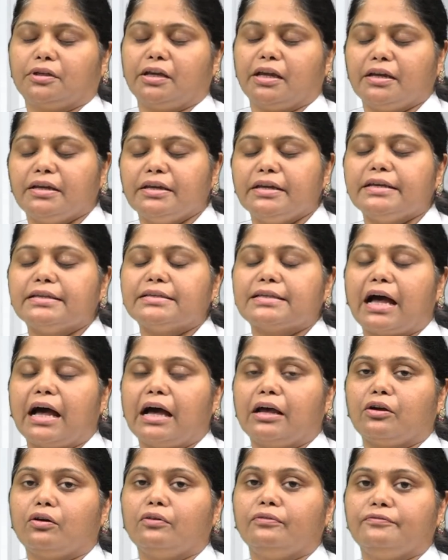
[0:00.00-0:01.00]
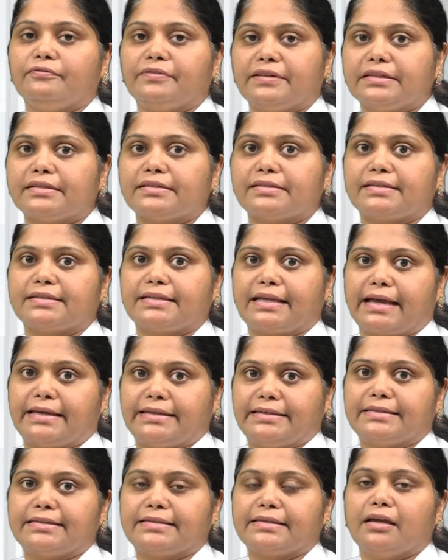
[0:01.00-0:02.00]
Kidneys are of fist
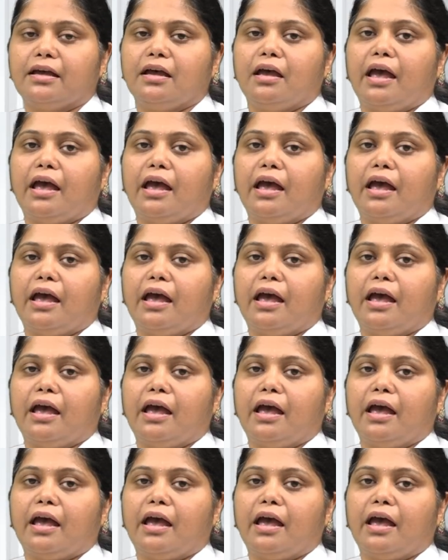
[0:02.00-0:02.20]
size